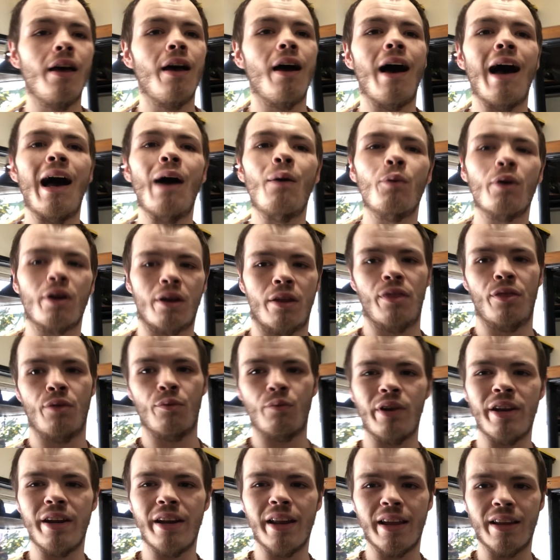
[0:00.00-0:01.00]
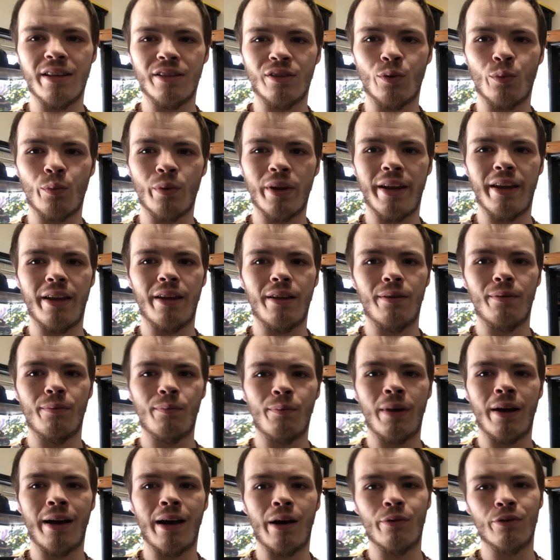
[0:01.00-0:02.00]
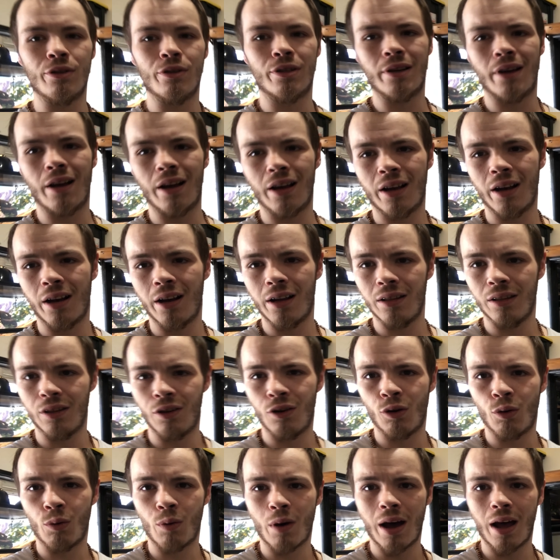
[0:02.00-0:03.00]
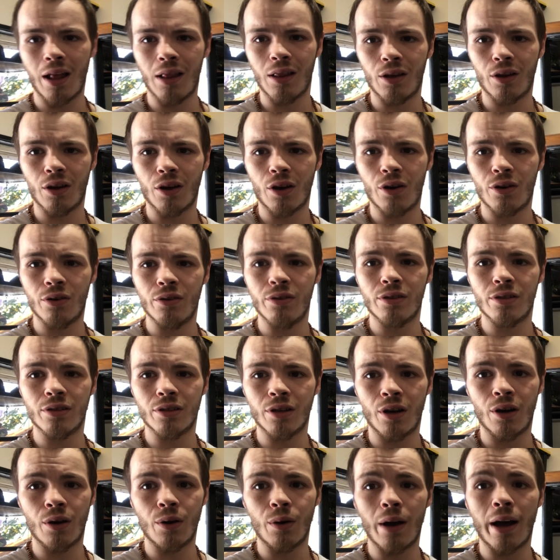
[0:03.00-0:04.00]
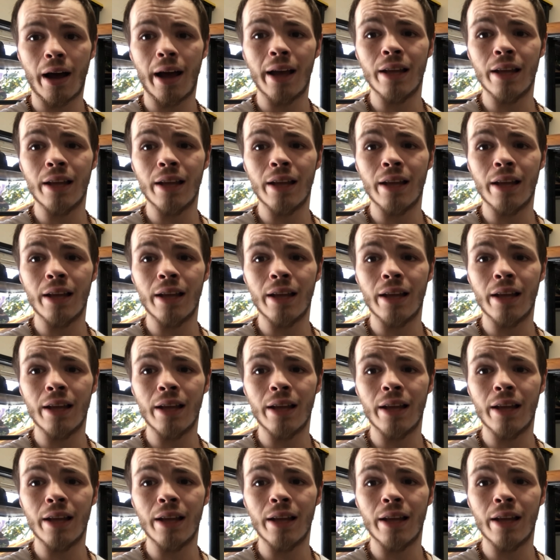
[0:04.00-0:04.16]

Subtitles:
I work 3 days a week. My hours got cut a little while ago, so I